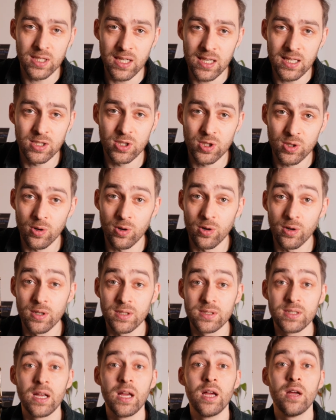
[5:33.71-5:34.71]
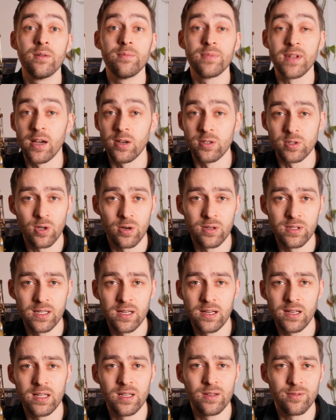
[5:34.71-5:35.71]
each chord
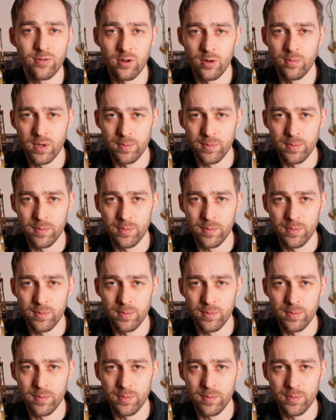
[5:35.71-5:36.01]
diatonically from